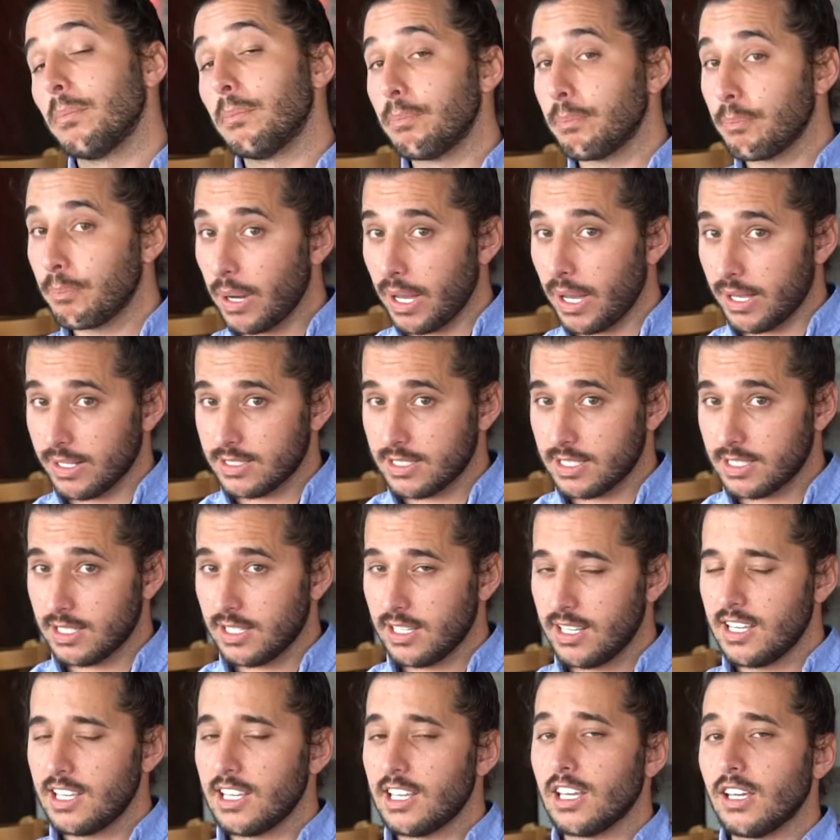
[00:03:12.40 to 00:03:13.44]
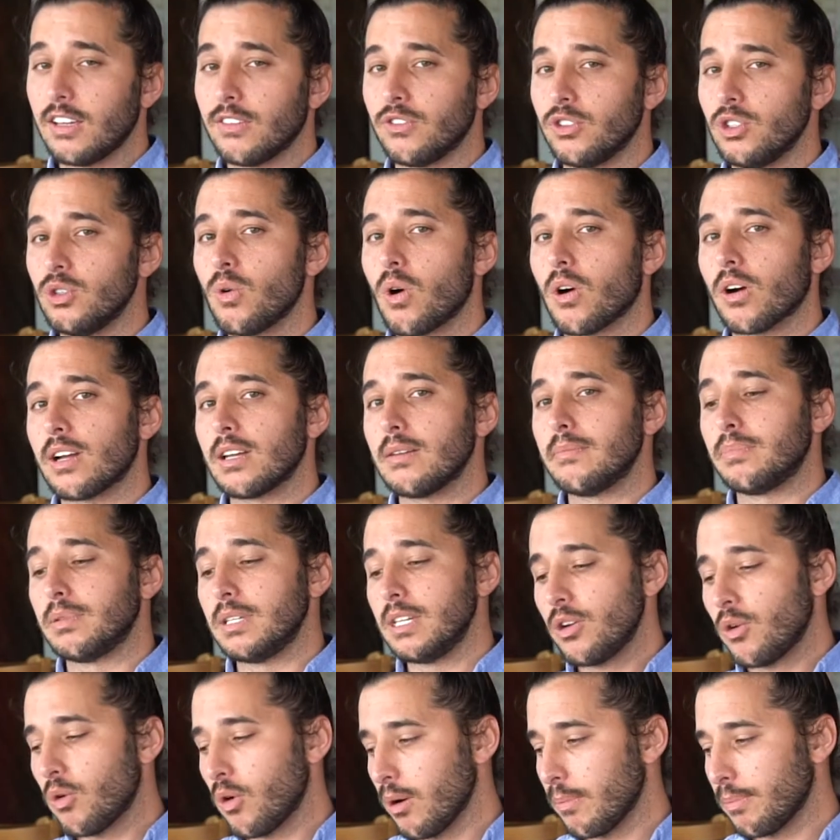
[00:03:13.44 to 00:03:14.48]
But if you are a B
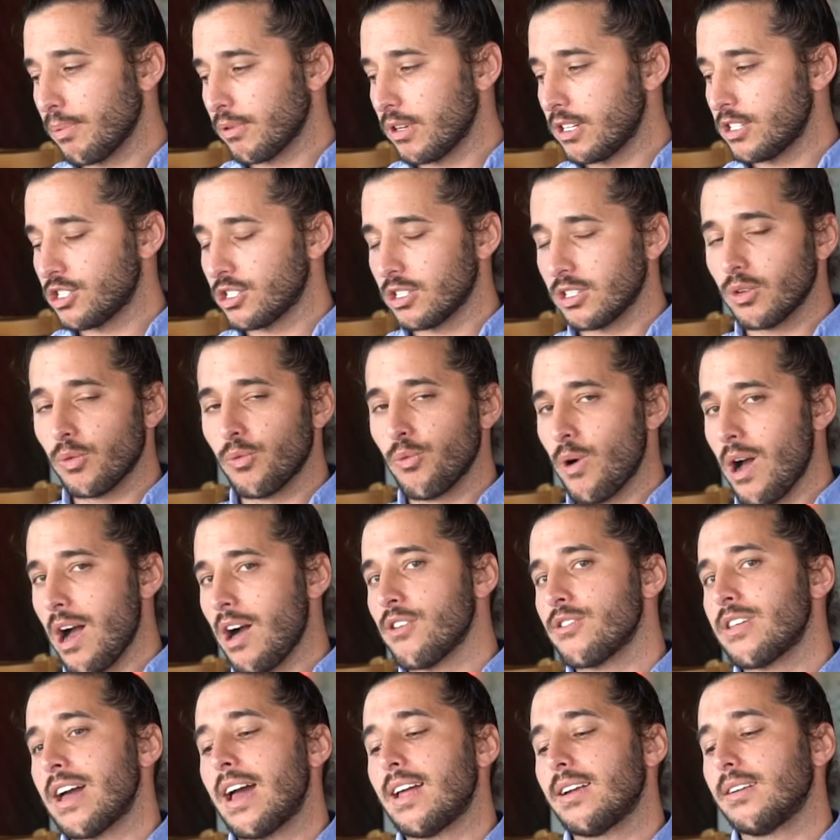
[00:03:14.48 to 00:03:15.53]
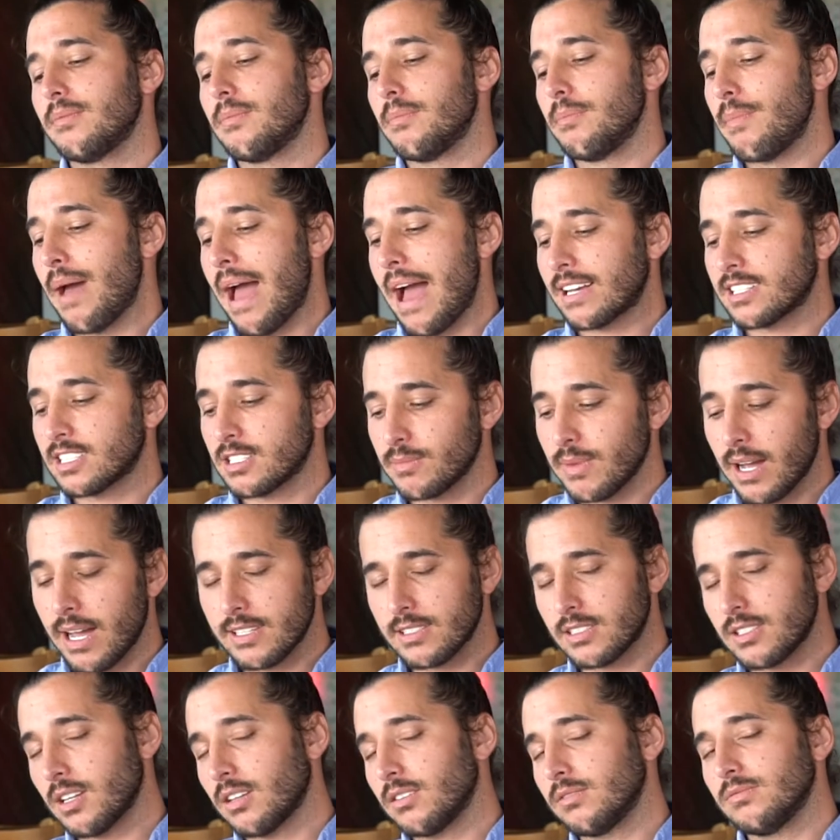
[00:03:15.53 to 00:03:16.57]
corporation, while that
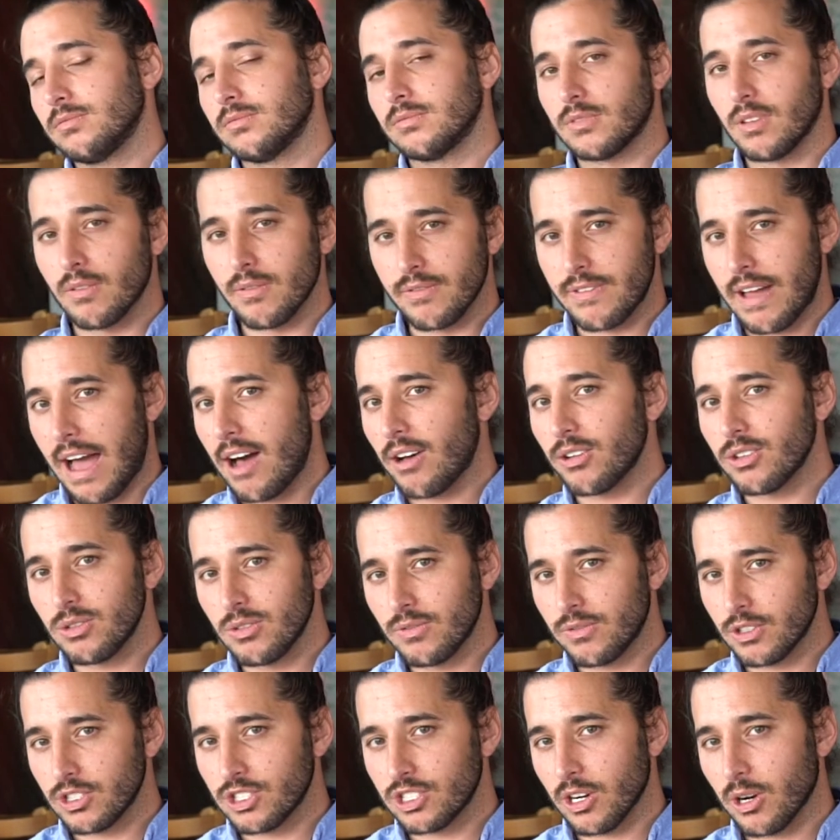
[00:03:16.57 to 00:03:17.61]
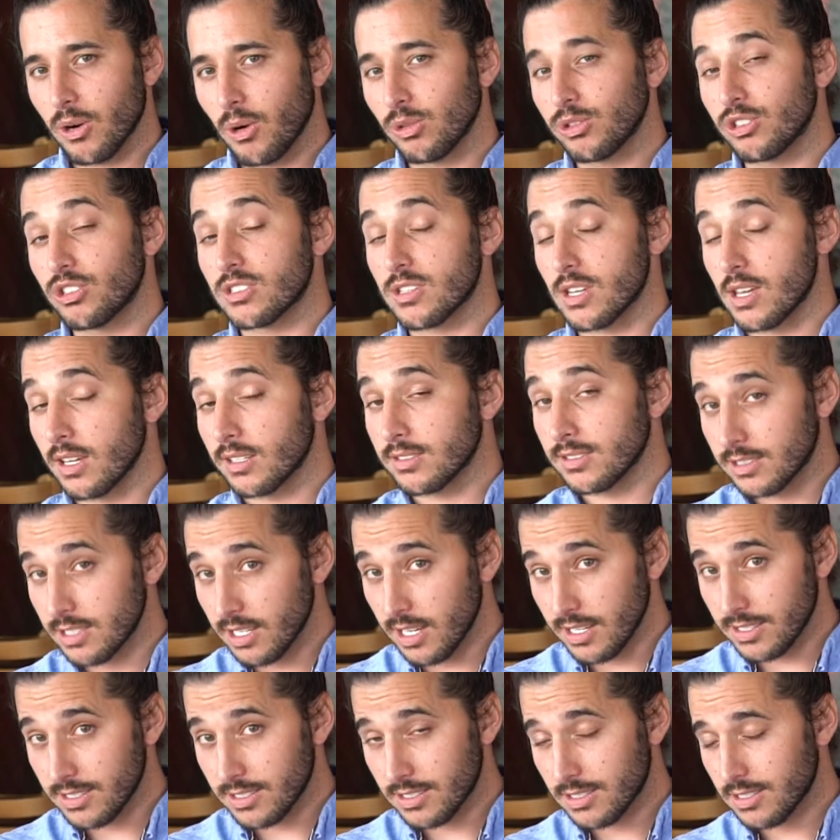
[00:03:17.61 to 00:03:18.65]
maximizing the value for shareholders
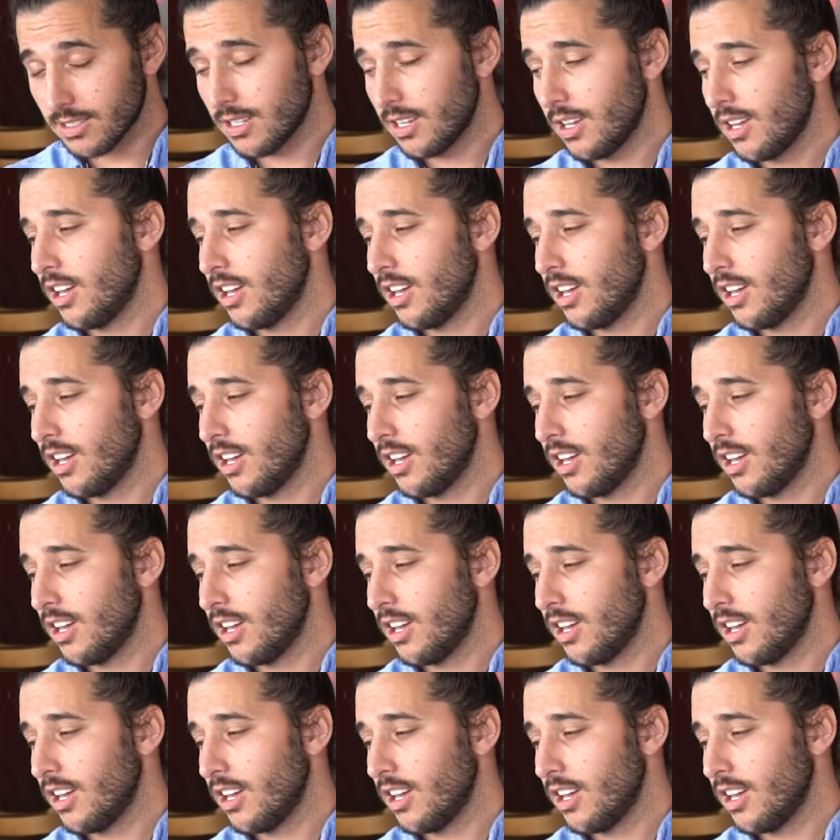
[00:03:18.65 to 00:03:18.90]
exists,